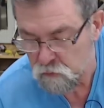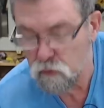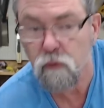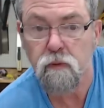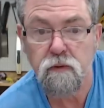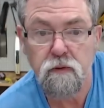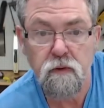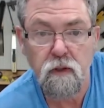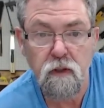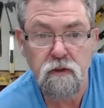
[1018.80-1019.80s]
Cool.
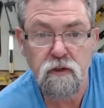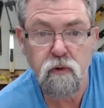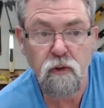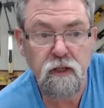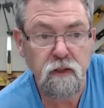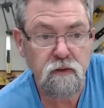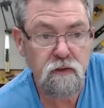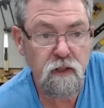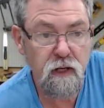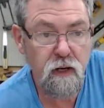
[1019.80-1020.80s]
Just looking at
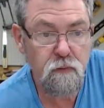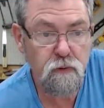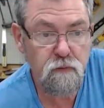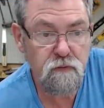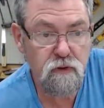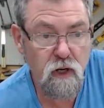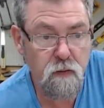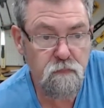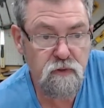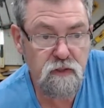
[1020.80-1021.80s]
how we're doing for
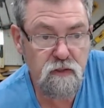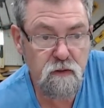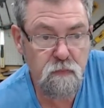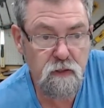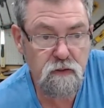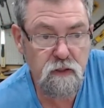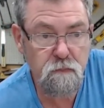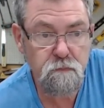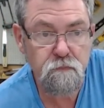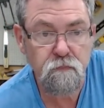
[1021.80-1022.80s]
time. 16 minutes
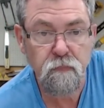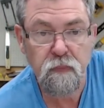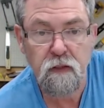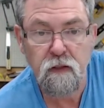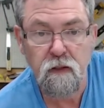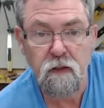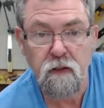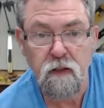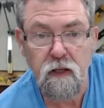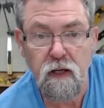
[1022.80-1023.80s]

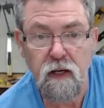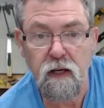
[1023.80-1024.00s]
in.